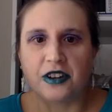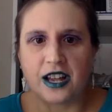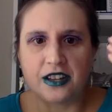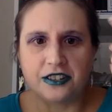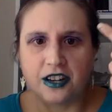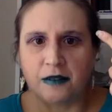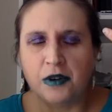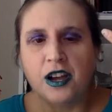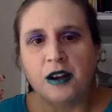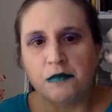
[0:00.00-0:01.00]
so I had to
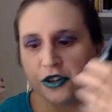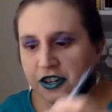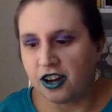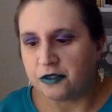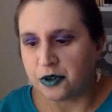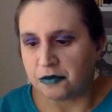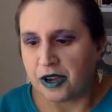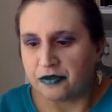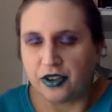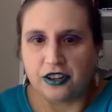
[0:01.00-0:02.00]
um, put it on with
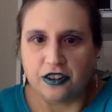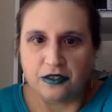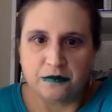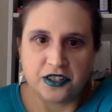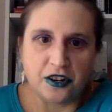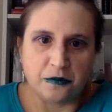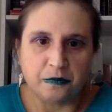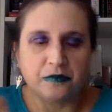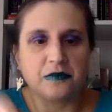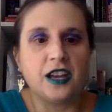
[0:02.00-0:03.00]
my finger. So
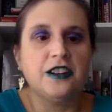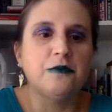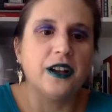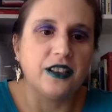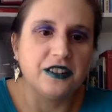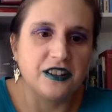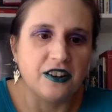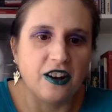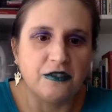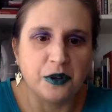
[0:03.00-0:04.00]
anyway, let's get
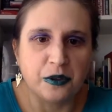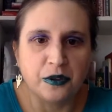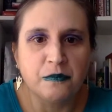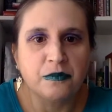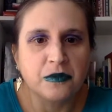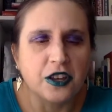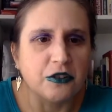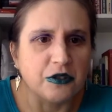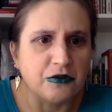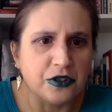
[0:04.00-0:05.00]
on with
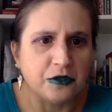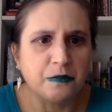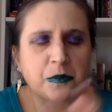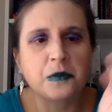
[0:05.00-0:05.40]
the review.